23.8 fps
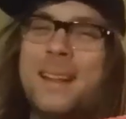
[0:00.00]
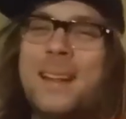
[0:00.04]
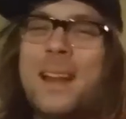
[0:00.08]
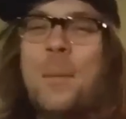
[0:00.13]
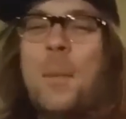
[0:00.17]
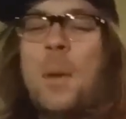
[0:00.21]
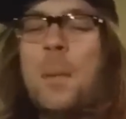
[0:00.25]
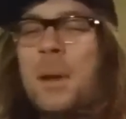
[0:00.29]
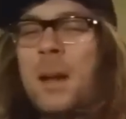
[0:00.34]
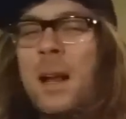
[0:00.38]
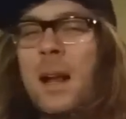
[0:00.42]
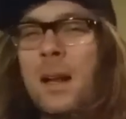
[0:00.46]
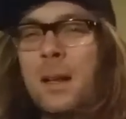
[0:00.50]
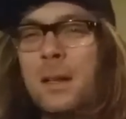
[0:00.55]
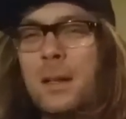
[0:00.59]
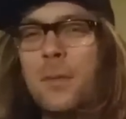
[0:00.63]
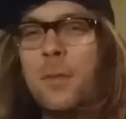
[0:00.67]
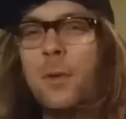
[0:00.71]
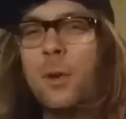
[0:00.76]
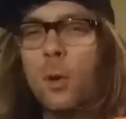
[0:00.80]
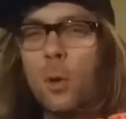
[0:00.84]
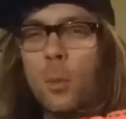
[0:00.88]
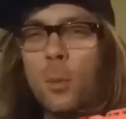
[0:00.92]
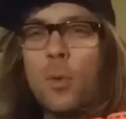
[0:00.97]
maybe not a
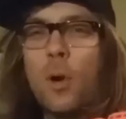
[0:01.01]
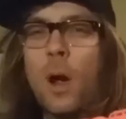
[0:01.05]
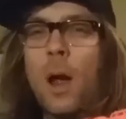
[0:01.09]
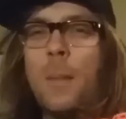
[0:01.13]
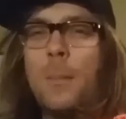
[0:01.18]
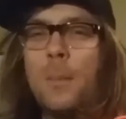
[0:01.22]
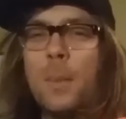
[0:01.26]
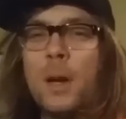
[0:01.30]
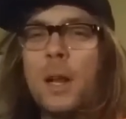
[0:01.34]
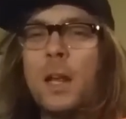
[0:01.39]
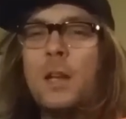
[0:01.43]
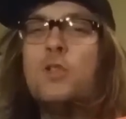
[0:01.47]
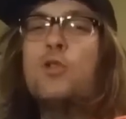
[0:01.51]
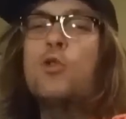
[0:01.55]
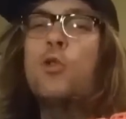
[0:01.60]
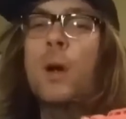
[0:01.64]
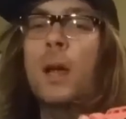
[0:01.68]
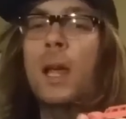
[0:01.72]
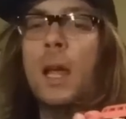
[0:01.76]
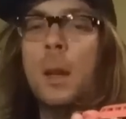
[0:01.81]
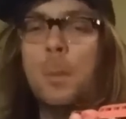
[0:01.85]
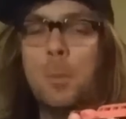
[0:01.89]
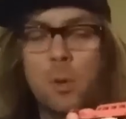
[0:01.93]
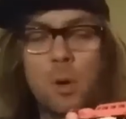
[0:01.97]
difficult prime, but a
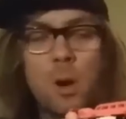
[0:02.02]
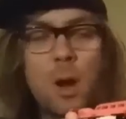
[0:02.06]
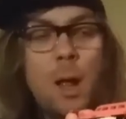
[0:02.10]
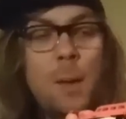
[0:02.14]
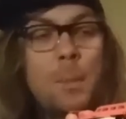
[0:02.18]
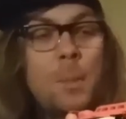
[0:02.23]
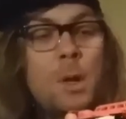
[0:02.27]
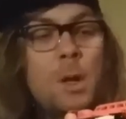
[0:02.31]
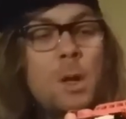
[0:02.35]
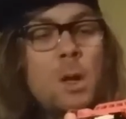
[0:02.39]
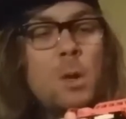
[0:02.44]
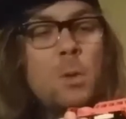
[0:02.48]
tricky prime.